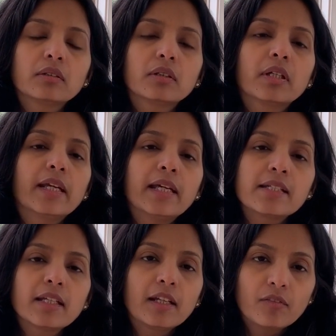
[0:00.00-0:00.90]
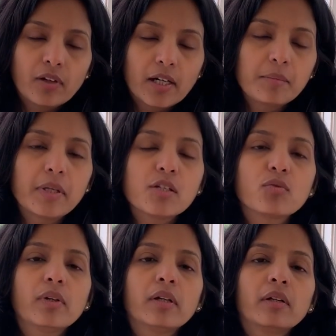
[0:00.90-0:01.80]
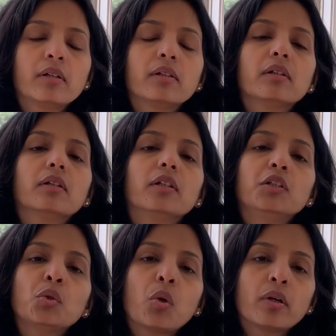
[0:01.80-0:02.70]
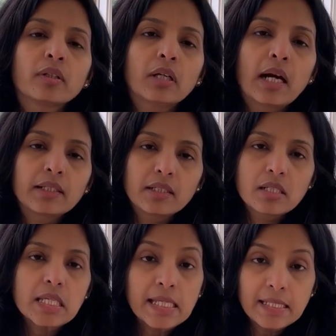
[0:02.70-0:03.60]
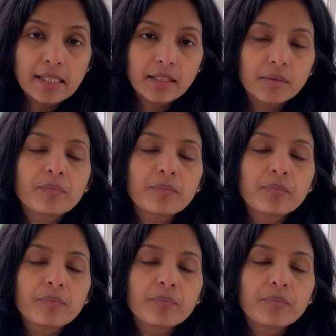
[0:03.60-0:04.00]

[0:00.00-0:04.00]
create an environment where your gut is healing,